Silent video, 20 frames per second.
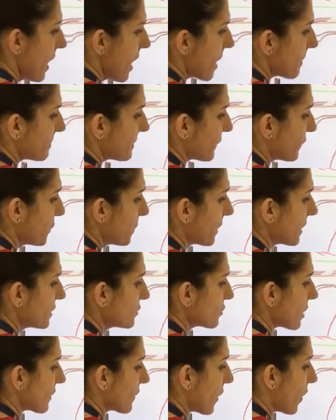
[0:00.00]
If you wanna
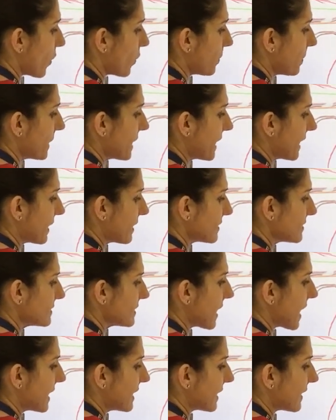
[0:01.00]
draw the opening on a
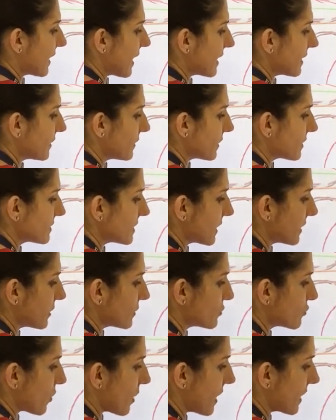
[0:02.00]
slide, it kind of looks like
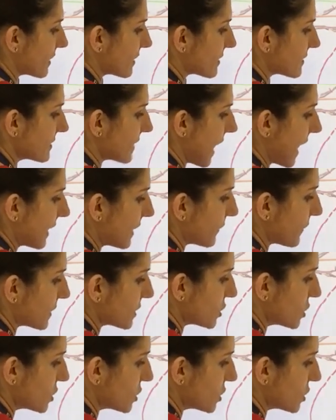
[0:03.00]
you're drawing the side of a